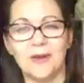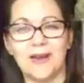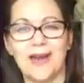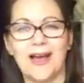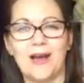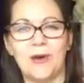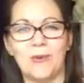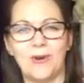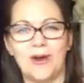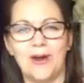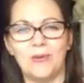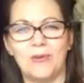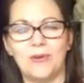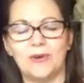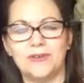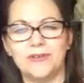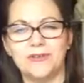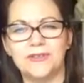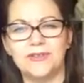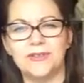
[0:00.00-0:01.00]
how I
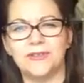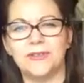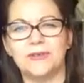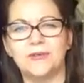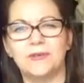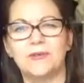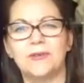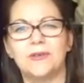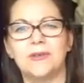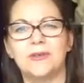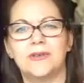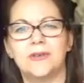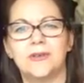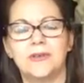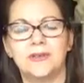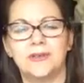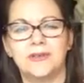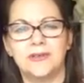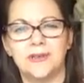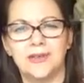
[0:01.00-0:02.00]
want to
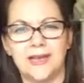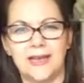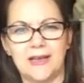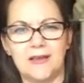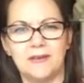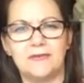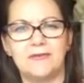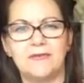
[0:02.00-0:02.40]
live,